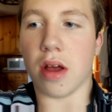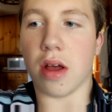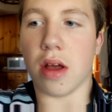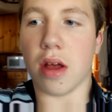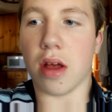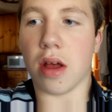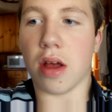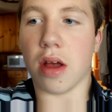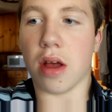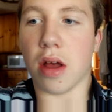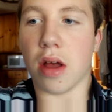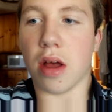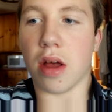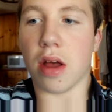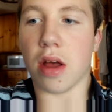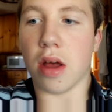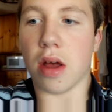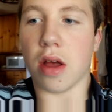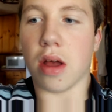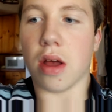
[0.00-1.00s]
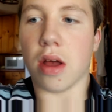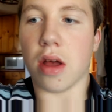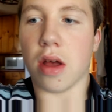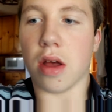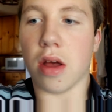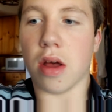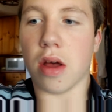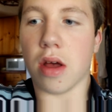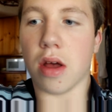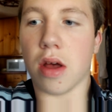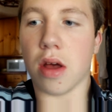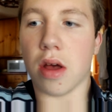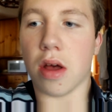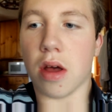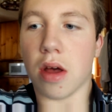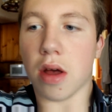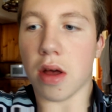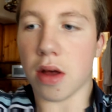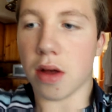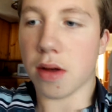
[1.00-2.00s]

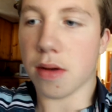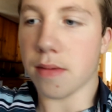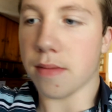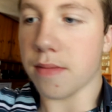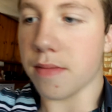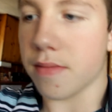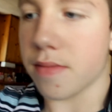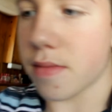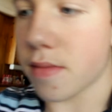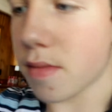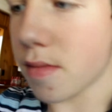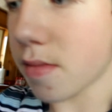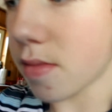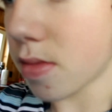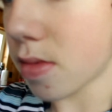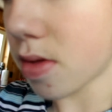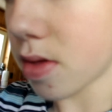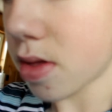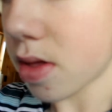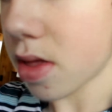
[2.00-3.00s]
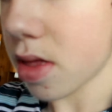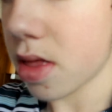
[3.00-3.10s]
(silence)